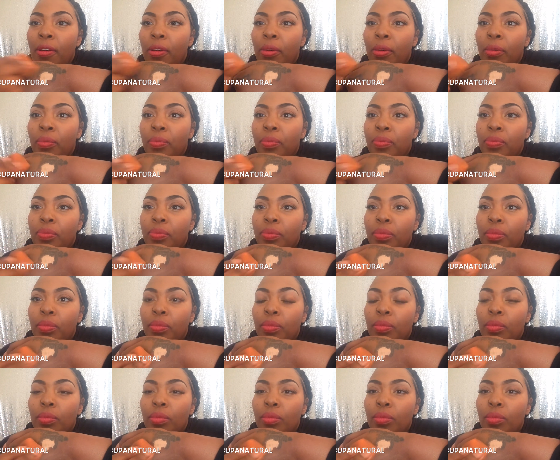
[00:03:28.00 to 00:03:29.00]

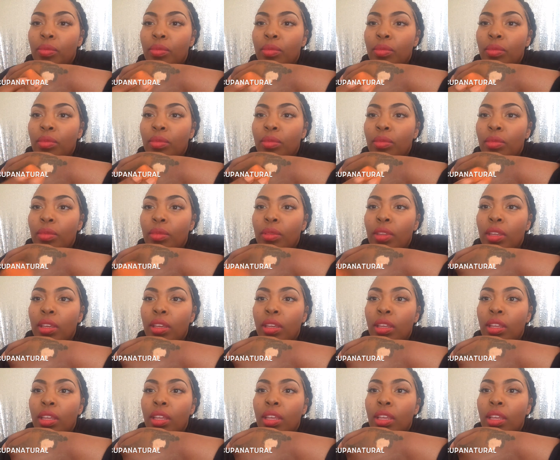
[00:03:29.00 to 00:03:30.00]

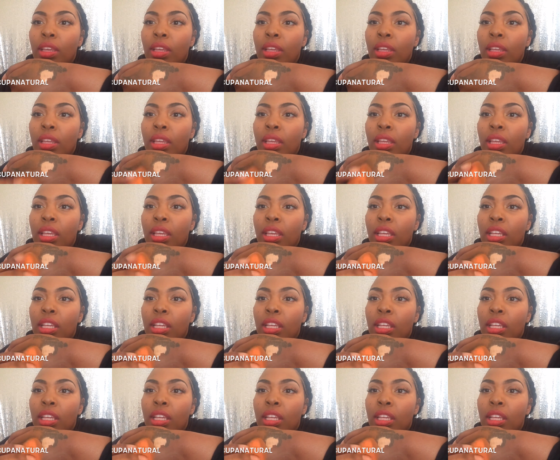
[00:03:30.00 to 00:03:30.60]
(no one is talking)